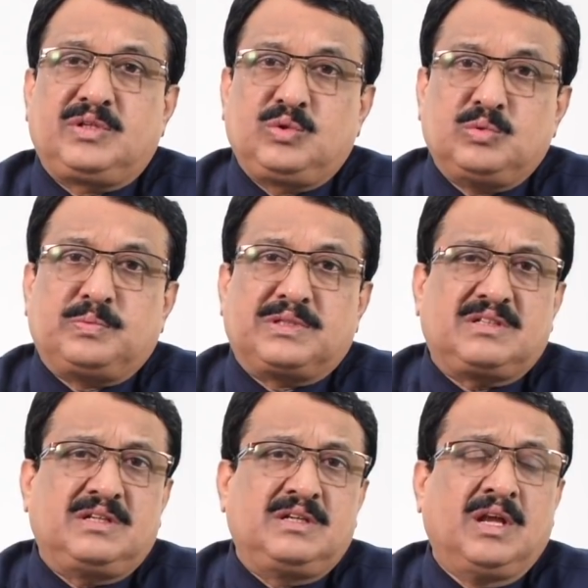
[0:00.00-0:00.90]

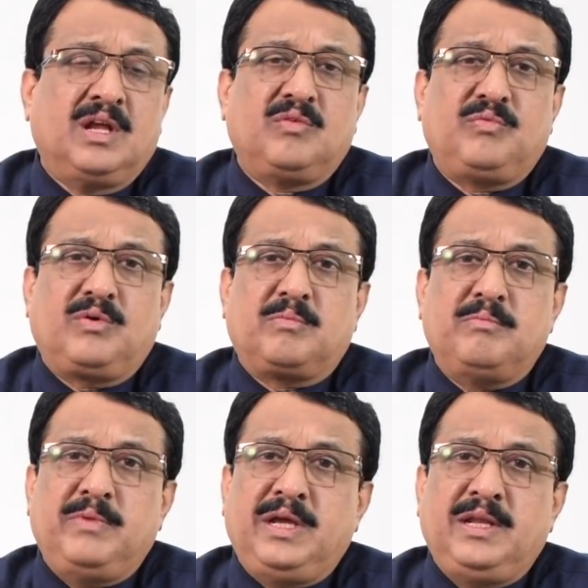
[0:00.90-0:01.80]
2% for
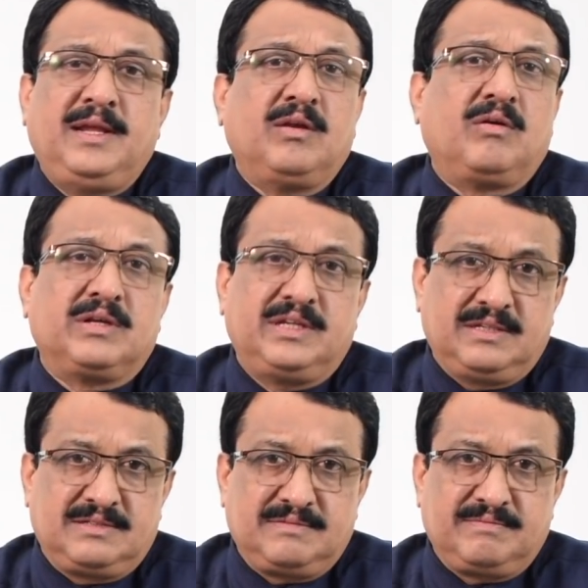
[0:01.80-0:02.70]
many long
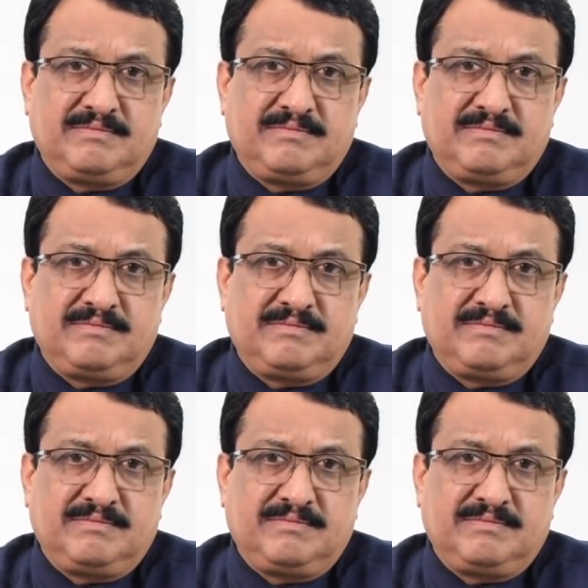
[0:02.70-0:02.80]
years.